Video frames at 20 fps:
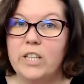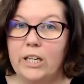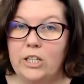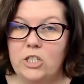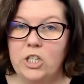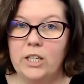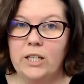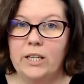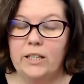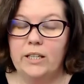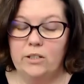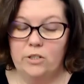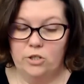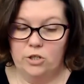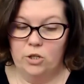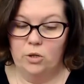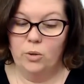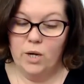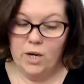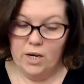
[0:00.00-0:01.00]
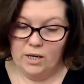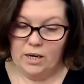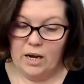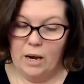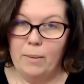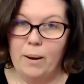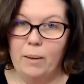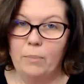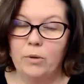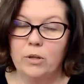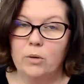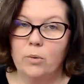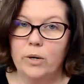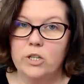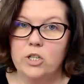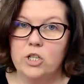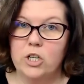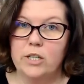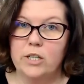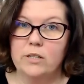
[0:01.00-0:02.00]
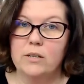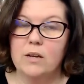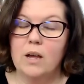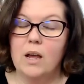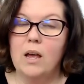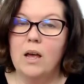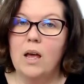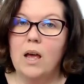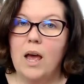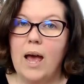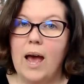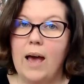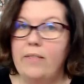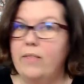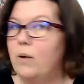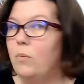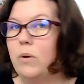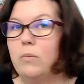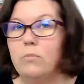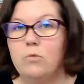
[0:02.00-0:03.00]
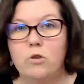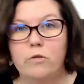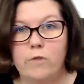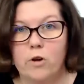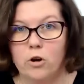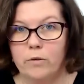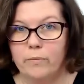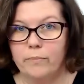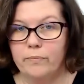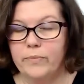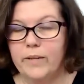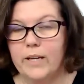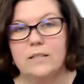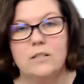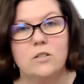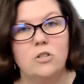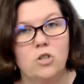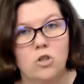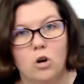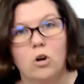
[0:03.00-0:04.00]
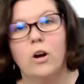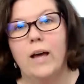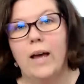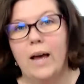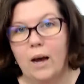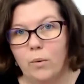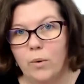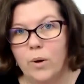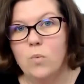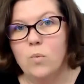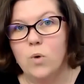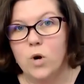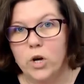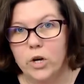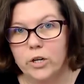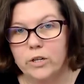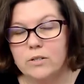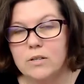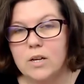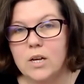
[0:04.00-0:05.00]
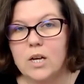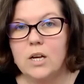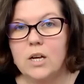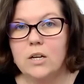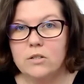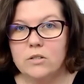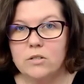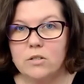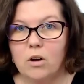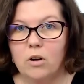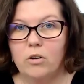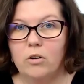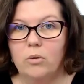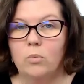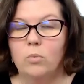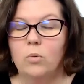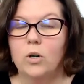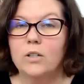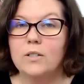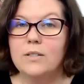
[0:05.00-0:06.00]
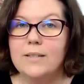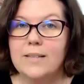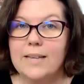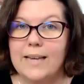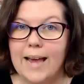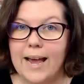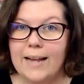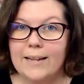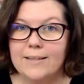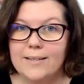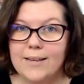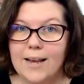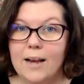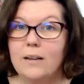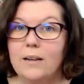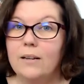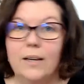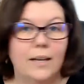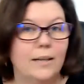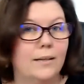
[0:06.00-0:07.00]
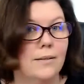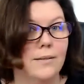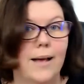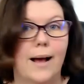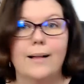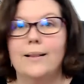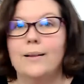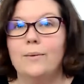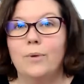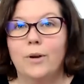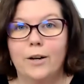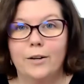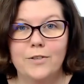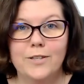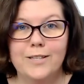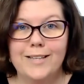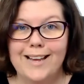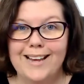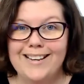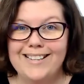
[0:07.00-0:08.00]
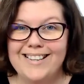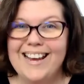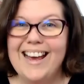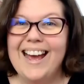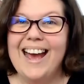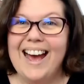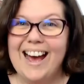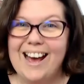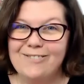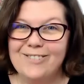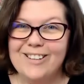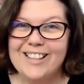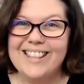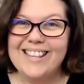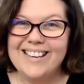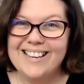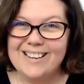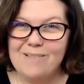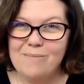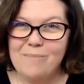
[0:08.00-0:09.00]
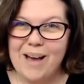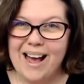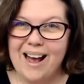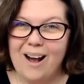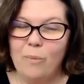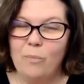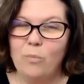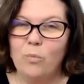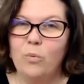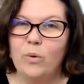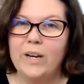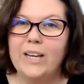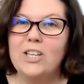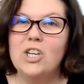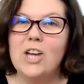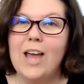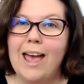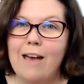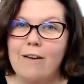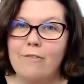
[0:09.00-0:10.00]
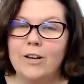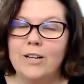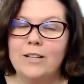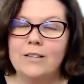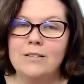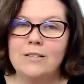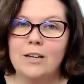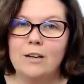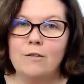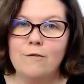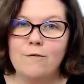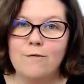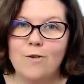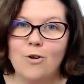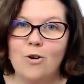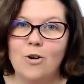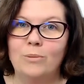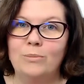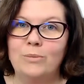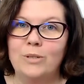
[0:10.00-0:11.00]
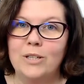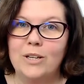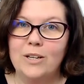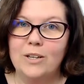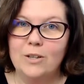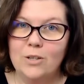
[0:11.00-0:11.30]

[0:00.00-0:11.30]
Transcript: teaching kids to come up with questions and then we move on. That's not how it works. So what's the answer? Exactly what I've said. Have a think about which evidence-informed